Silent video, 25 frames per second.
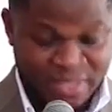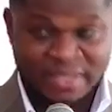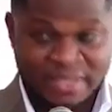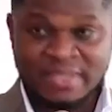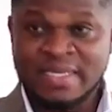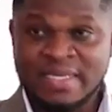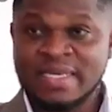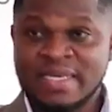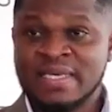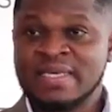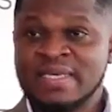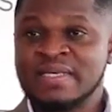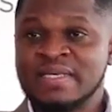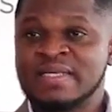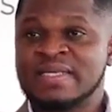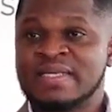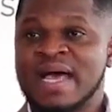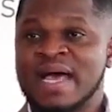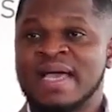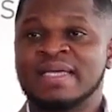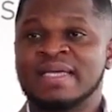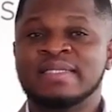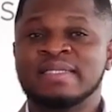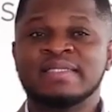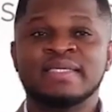These
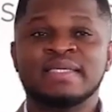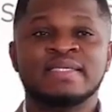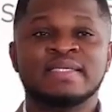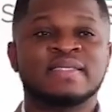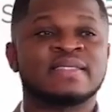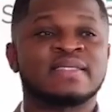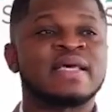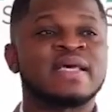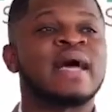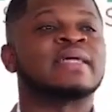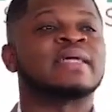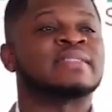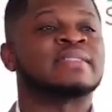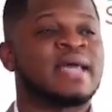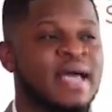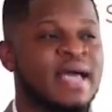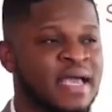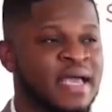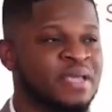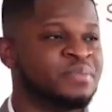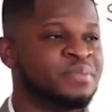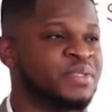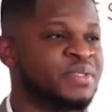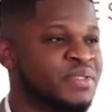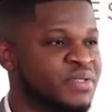are indeed sad
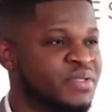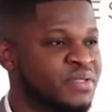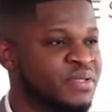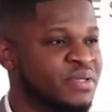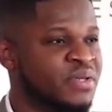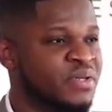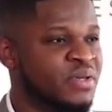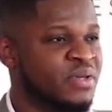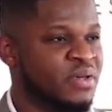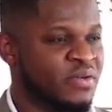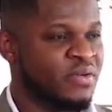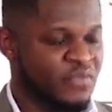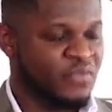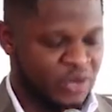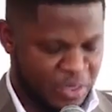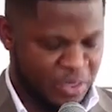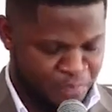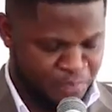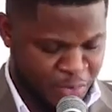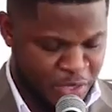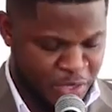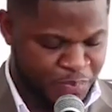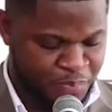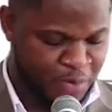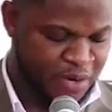times for the
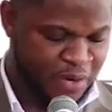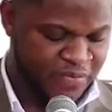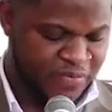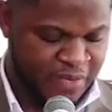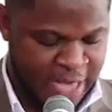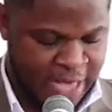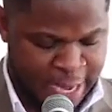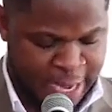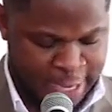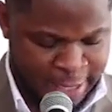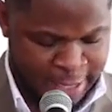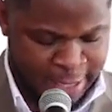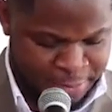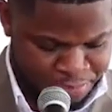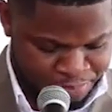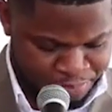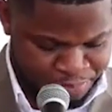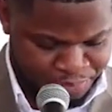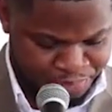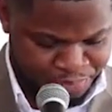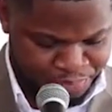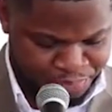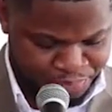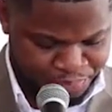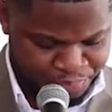people of Ghana.
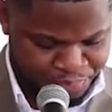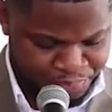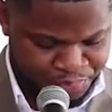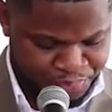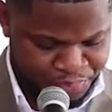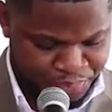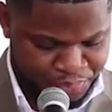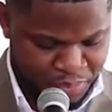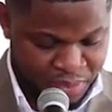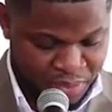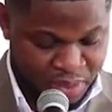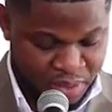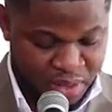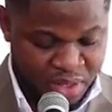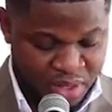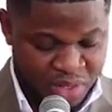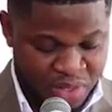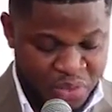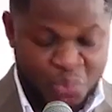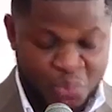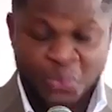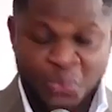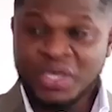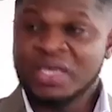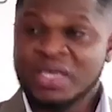
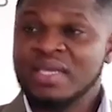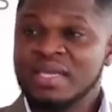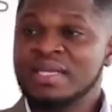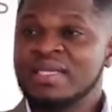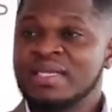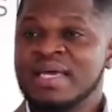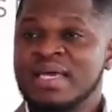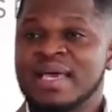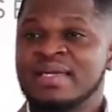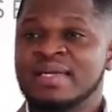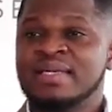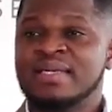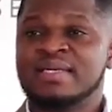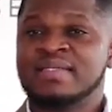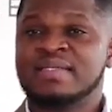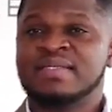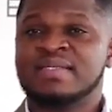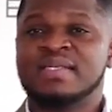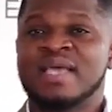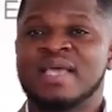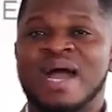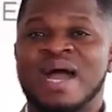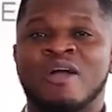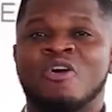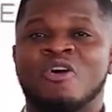We in the
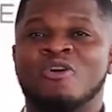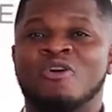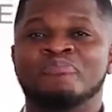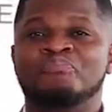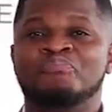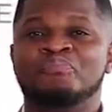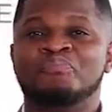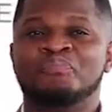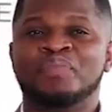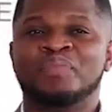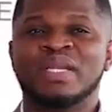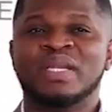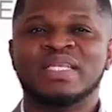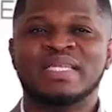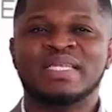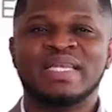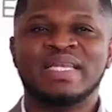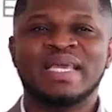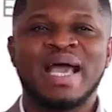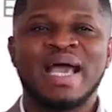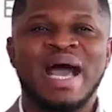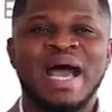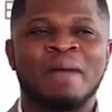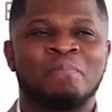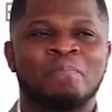NDC are completely
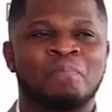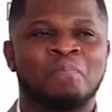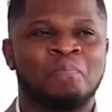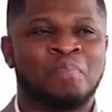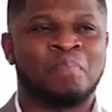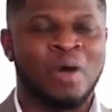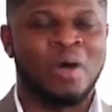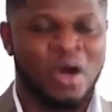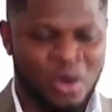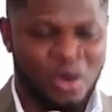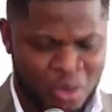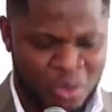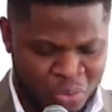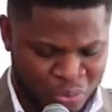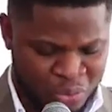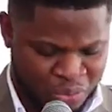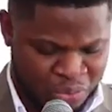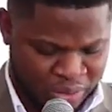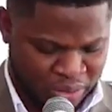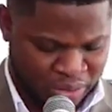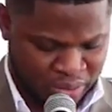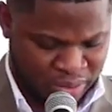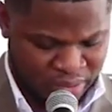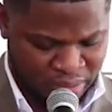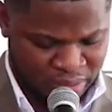
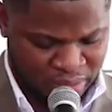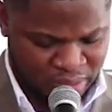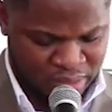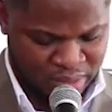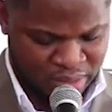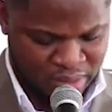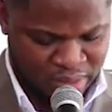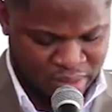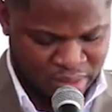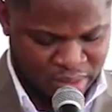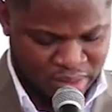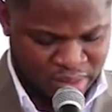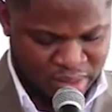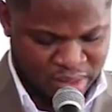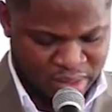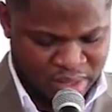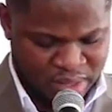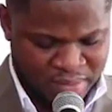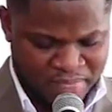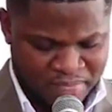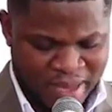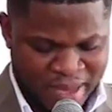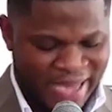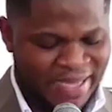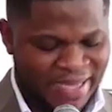appalled
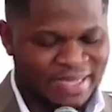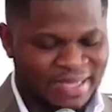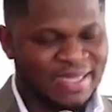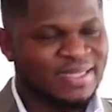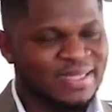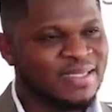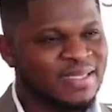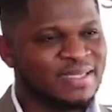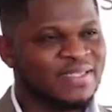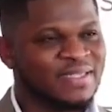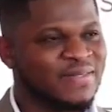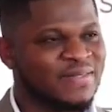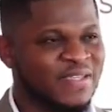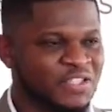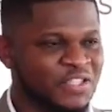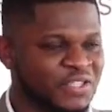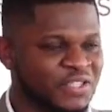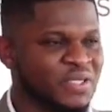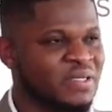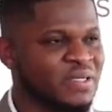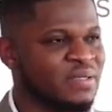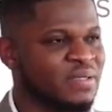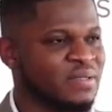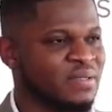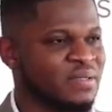by the
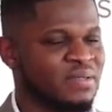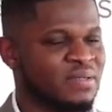decision